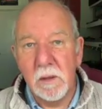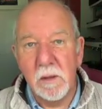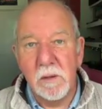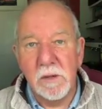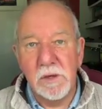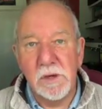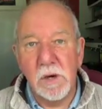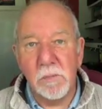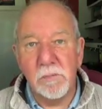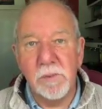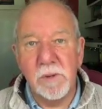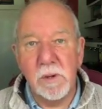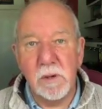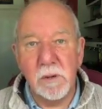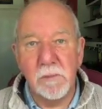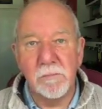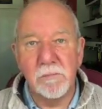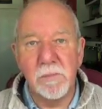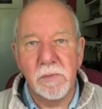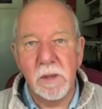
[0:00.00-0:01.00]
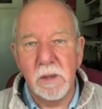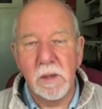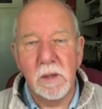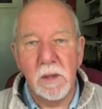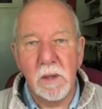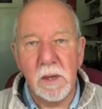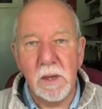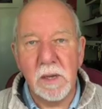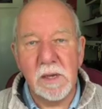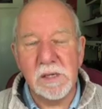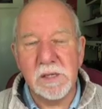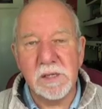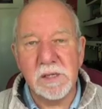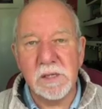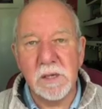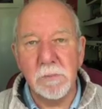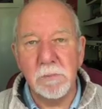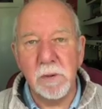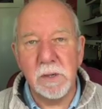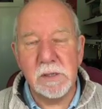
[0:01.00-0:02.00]
Job done. It's as
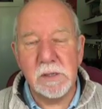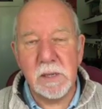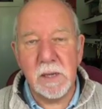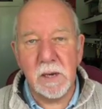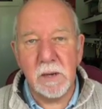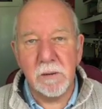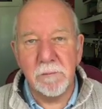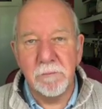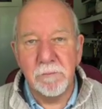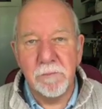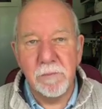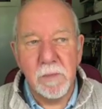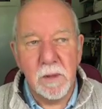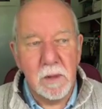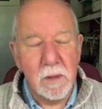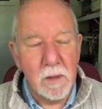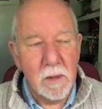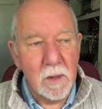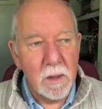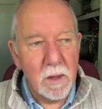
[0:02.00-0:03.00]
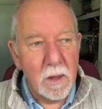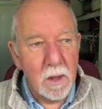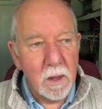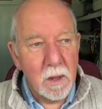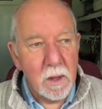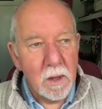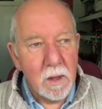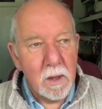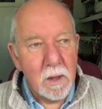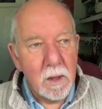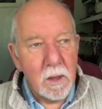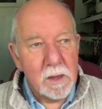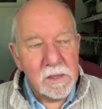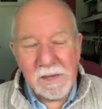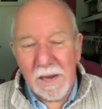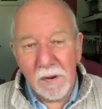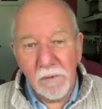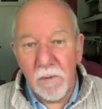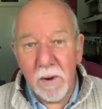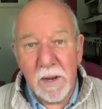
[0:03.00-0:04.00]
simple as that. It's
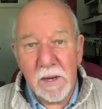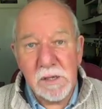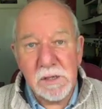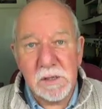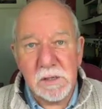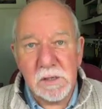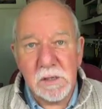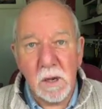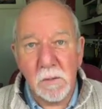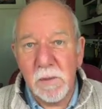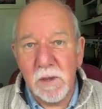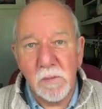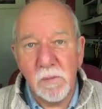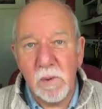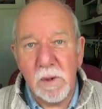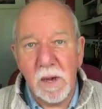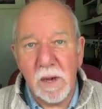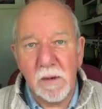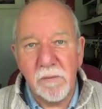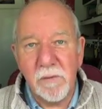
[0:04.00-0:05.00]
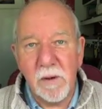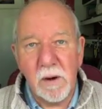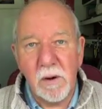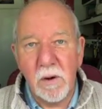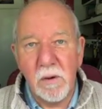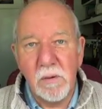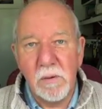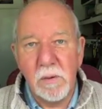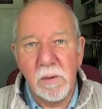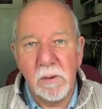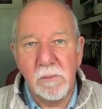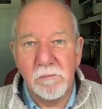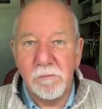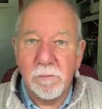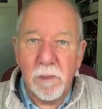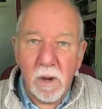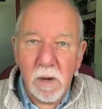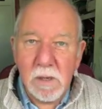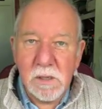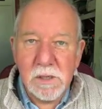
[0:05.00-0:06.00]
outrageous. I mean, we have our own
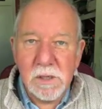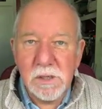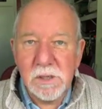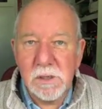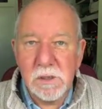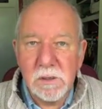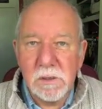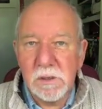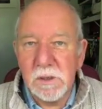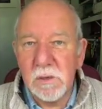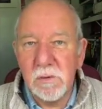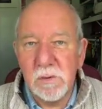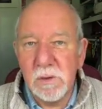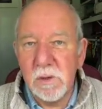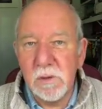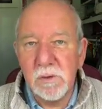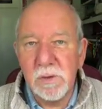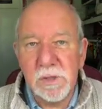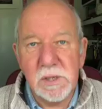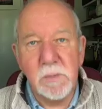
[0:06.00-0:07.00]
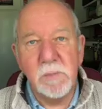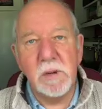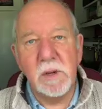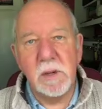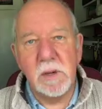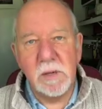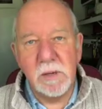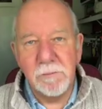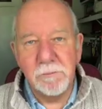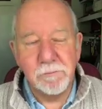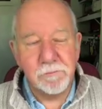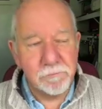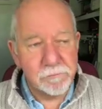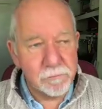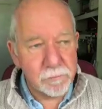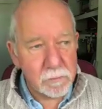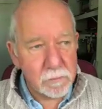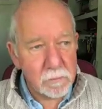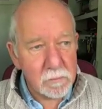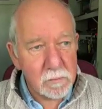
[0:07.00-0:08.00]
politicians who do similarly.
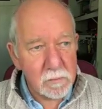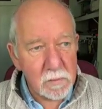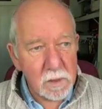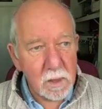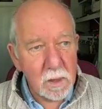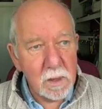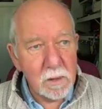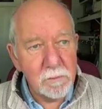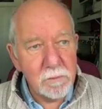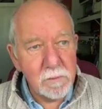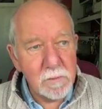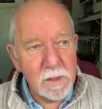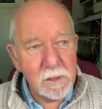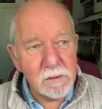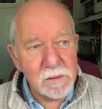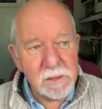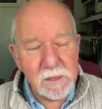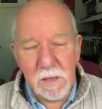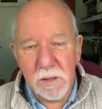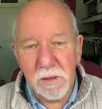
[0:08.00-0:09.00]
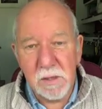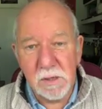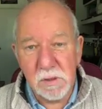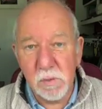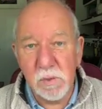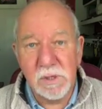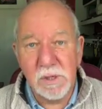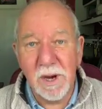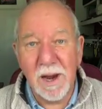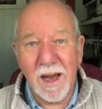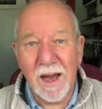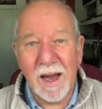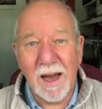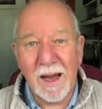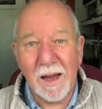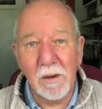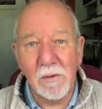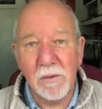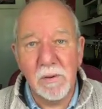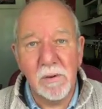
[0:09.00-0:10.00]
They'll say things which are
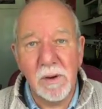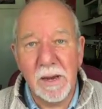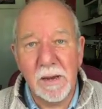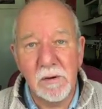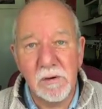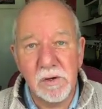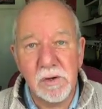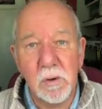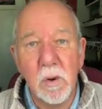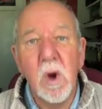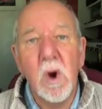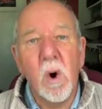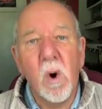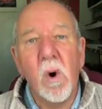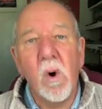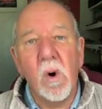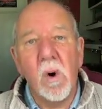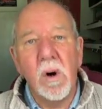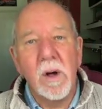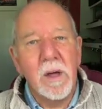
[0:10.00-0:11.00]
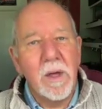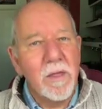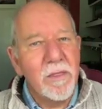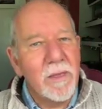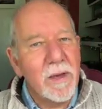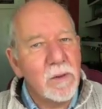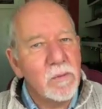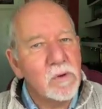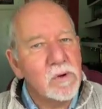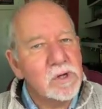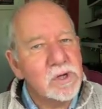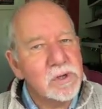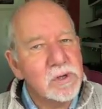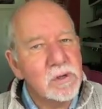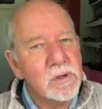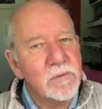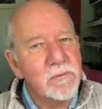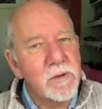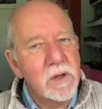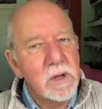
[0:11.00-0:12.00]
out and out true, or they will sort
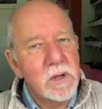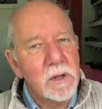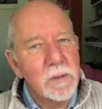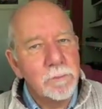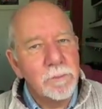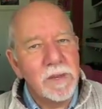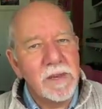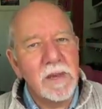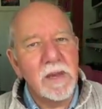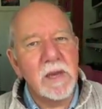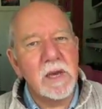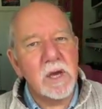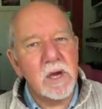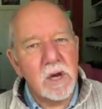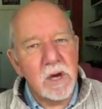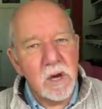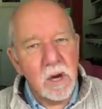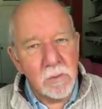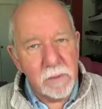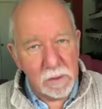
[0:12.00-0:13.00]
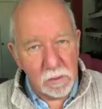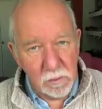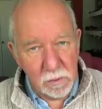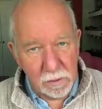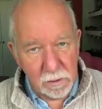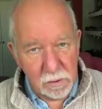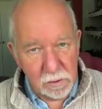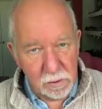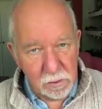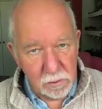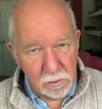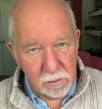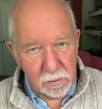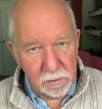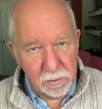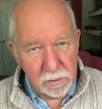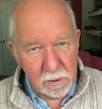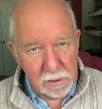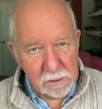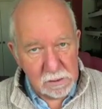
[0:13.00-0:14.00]
of be economic with the
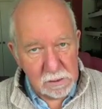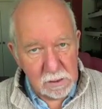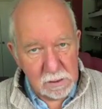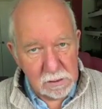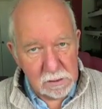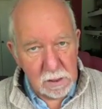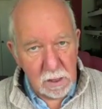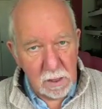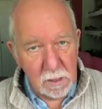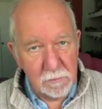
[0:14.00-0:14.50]
truth, as they say.